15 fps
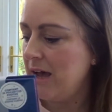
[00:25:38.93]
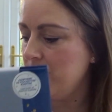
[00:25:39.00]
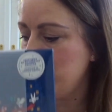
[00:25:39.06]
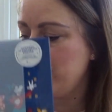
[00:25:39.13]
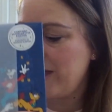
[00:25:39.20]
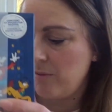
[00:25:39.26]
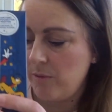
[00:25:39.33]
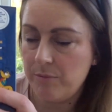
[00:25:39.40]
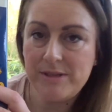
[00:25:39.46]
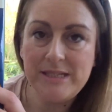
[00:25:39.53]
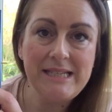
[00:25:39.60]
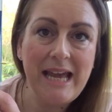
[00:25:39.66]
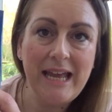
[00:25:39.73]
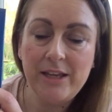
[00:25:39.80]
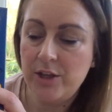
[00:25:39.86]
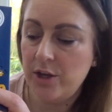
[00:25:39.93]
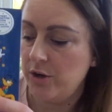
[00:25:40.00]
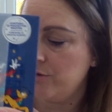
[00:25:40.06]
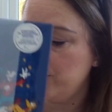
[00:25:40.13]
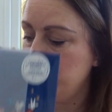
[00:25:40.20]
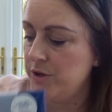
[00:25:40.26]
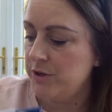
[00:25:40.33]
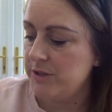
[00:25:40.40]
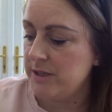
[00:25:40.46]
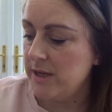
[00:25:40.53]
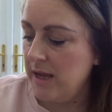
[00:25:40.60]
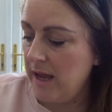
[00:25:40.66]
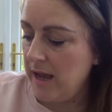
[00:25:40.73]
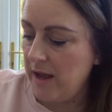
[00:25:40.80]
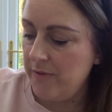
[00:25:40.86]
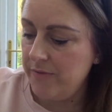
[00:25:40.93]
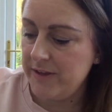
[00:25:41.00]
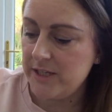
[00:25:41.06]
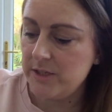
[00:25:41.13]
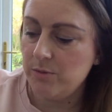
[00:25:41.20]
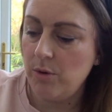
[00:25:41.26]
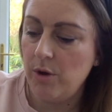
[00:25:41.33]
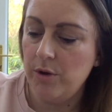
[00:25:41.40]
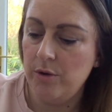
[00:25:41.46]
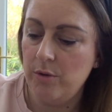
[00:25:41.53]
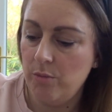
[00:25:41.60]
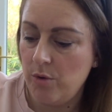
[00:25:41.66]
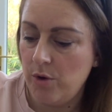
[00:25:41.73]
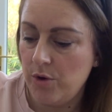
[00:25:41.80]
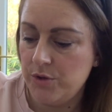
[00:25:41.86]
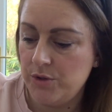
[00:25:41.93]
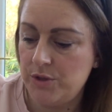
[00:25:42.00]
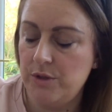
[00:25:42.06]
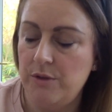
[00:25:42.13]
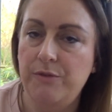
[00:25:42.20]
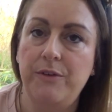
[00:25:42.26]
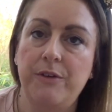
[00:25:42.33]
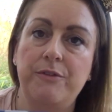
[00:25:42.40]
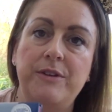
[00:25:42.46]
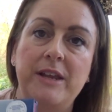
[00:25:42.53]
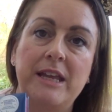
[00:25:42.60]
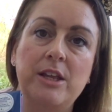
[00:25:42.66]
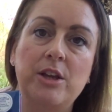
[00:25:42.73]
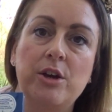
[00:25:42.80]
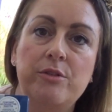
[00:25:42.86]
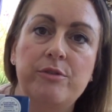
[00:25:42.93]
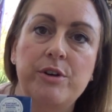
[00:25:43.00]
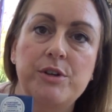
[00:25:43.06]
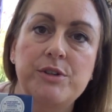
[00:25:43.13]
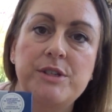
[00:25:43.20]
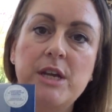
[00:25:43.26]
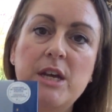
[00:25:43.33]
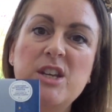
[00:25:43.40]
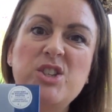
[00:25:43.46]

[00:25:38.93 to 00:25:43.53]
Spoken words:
Well, that one was 10 euros and this one was 15 euros.